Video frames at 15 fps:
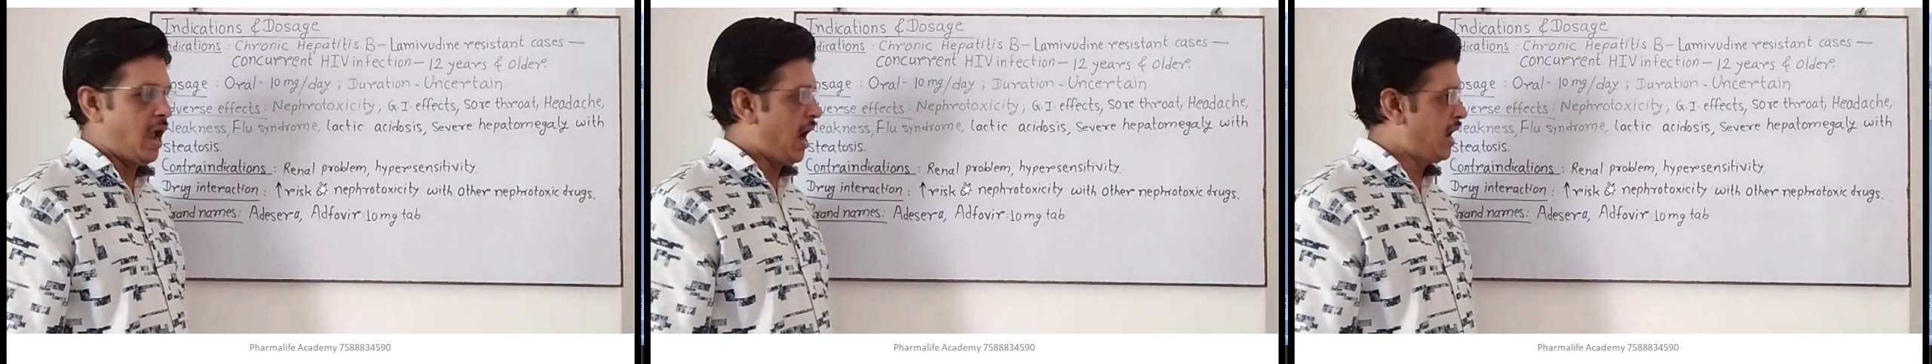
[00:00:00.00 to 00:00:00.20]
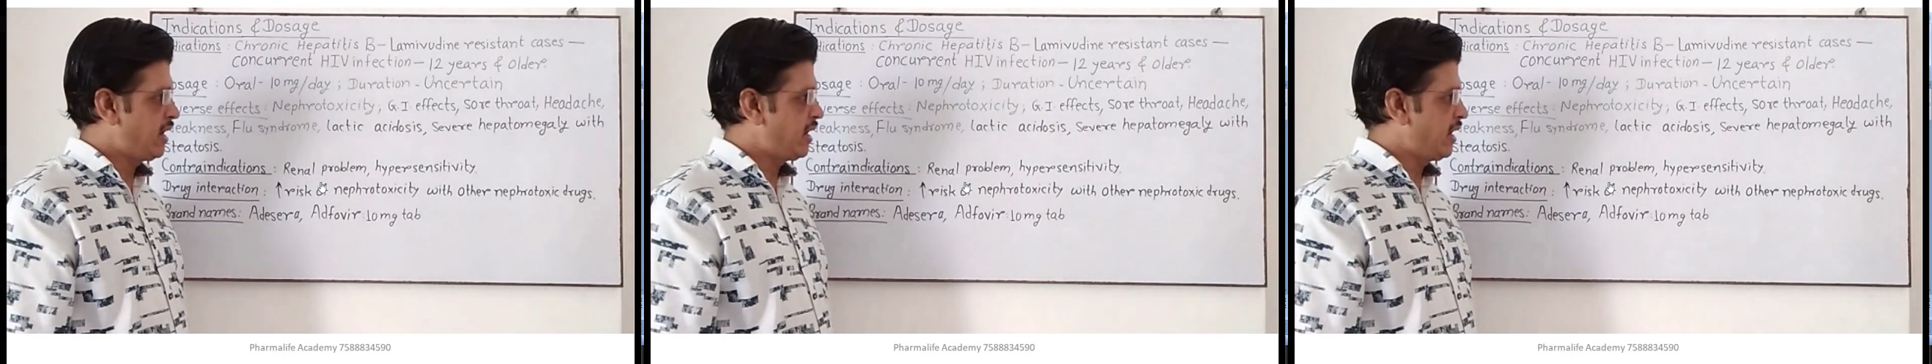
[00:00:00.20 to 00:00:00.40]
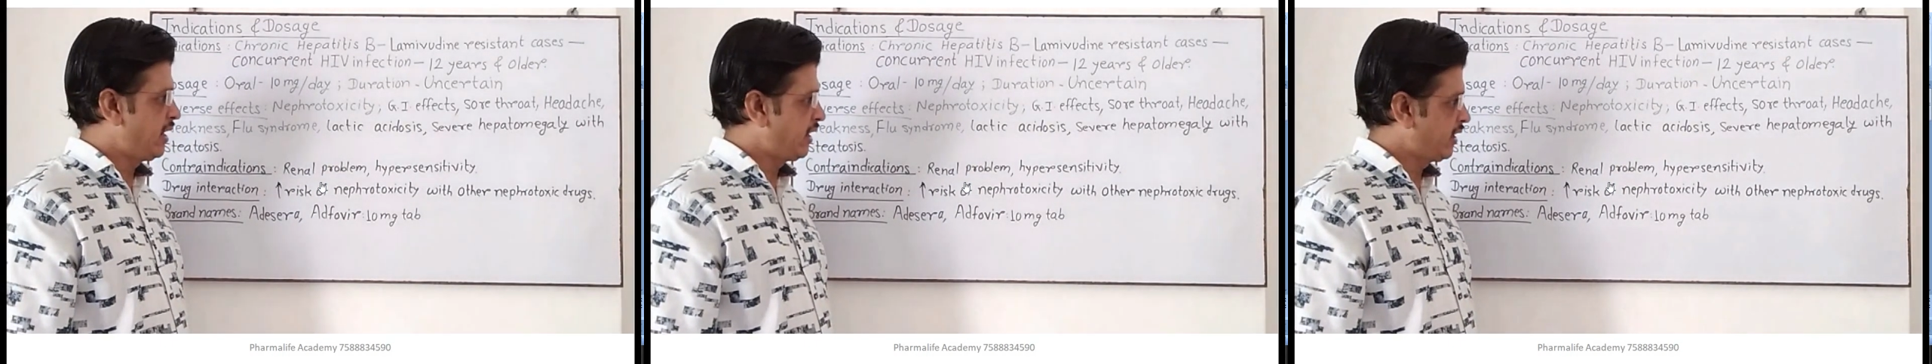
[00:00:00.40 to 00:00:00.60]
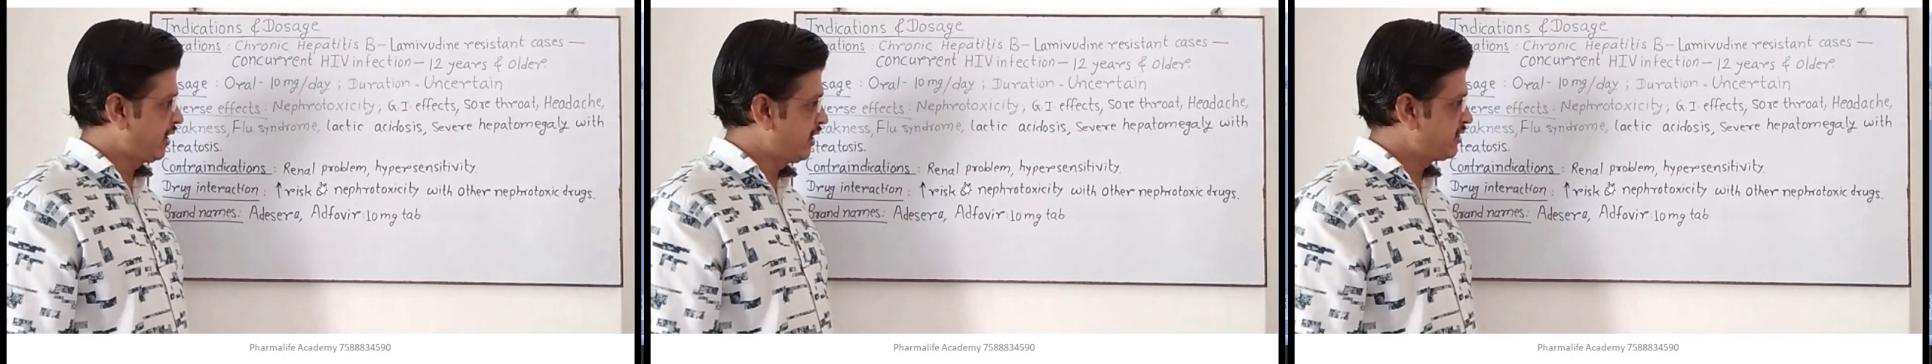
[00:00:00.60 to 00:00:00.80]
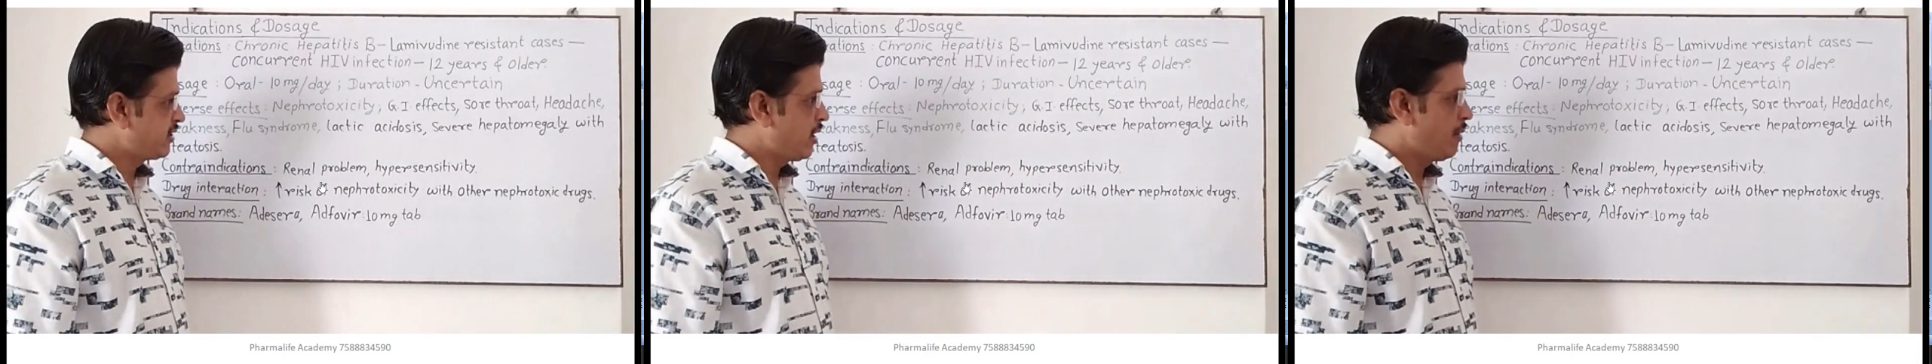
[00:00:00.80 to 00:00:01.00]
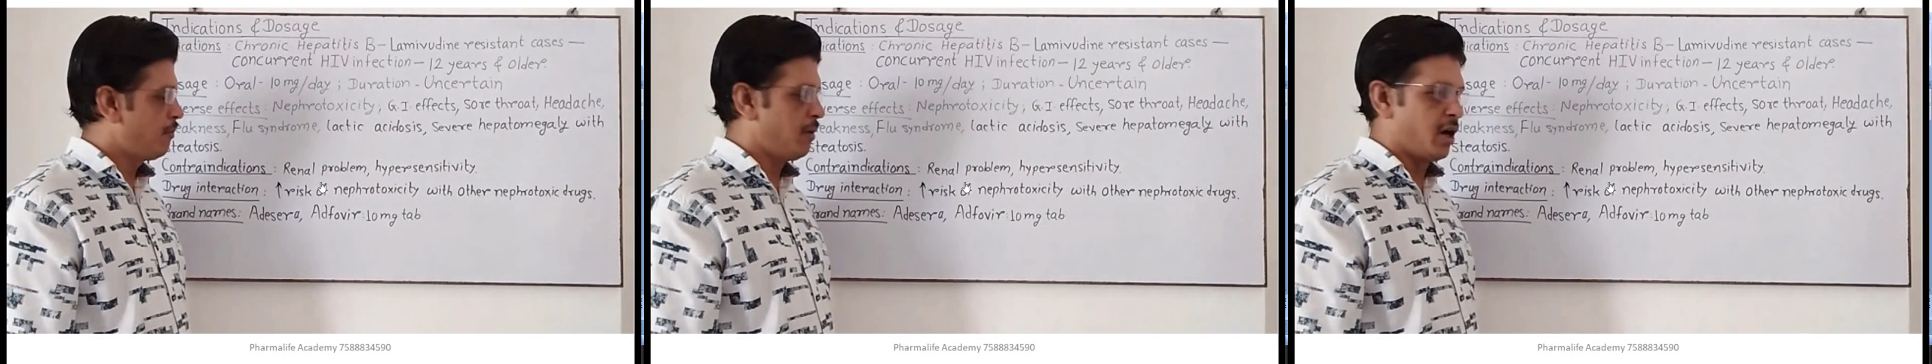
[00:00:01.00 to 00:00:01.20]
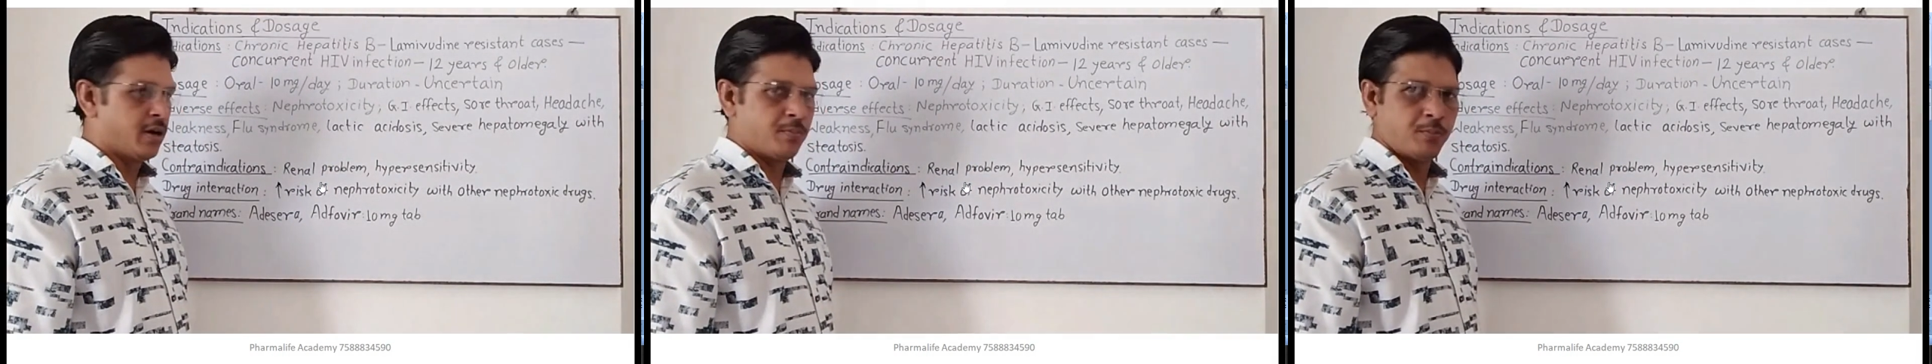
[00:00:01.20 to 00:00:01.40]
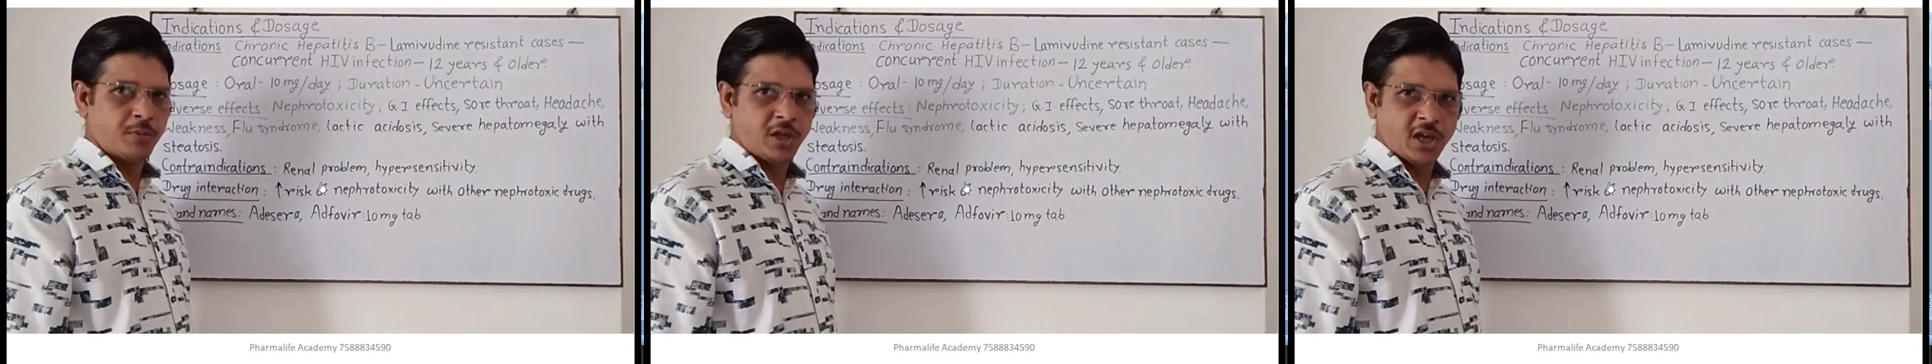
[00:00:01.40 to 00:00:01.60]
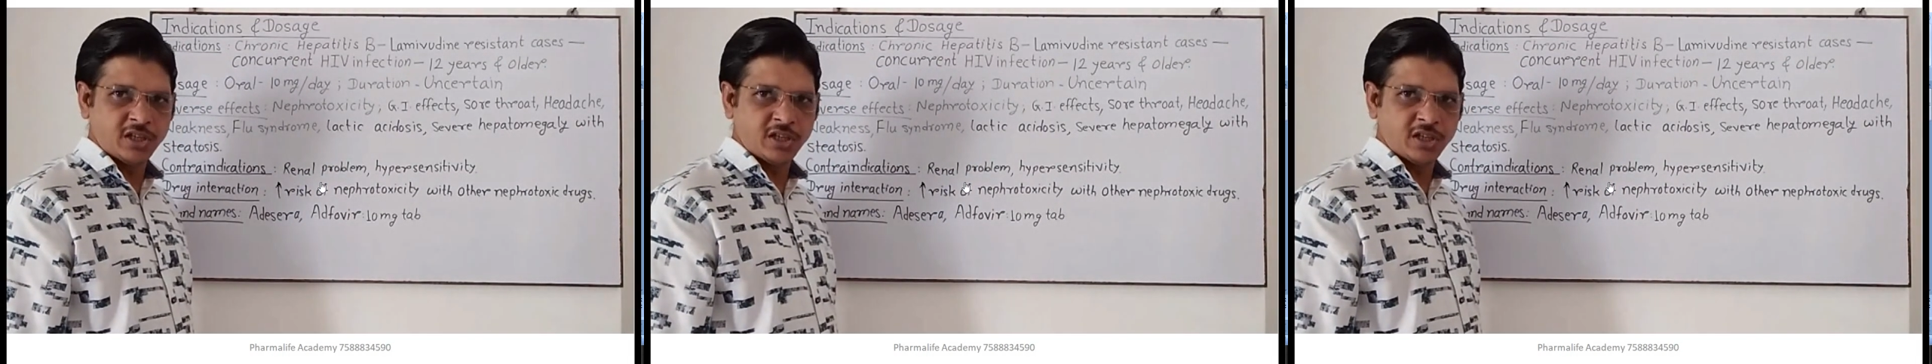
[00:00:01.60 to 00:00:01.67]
and decreased blood